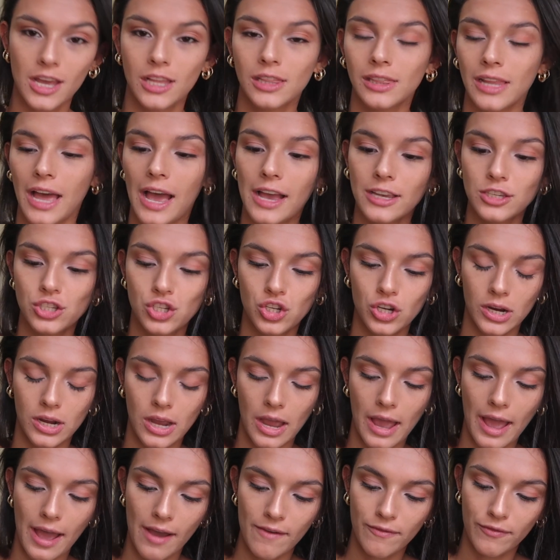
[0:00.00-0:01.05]
last trick
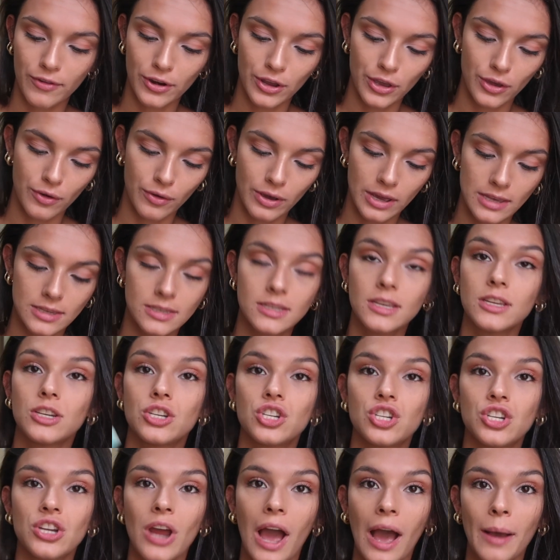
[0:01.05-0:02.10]
I have for you is
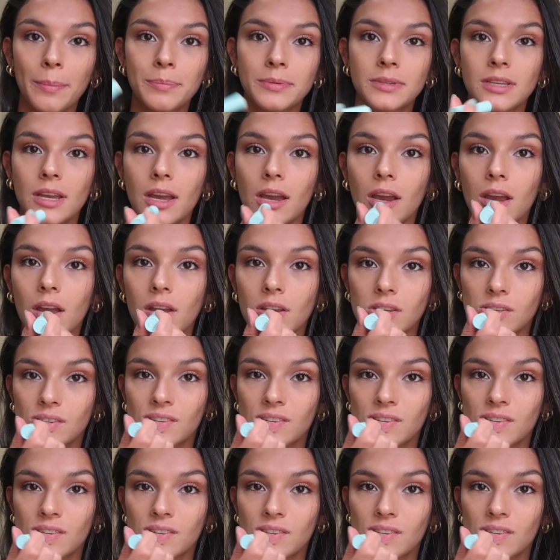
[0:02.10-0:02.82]
chapstick.